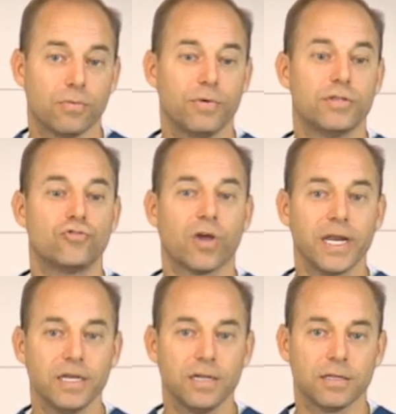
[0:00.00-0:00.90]
With dry
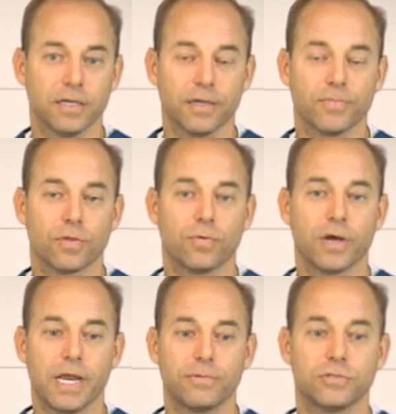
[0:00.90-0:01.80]
needling,
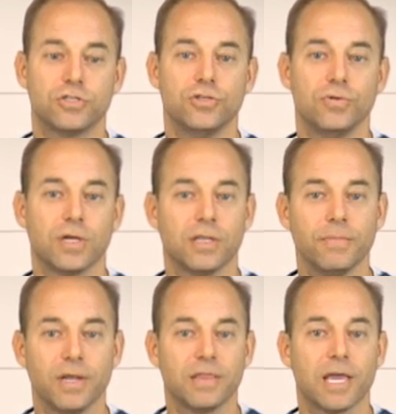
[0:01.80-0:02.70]
we're able to
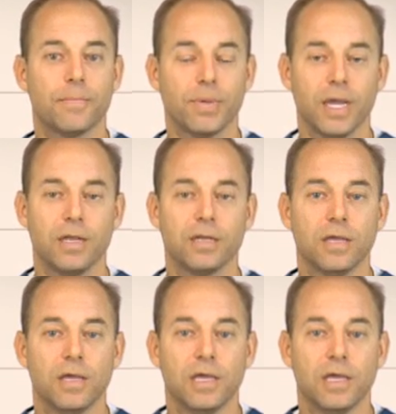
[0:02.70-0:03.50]
eliminate that pain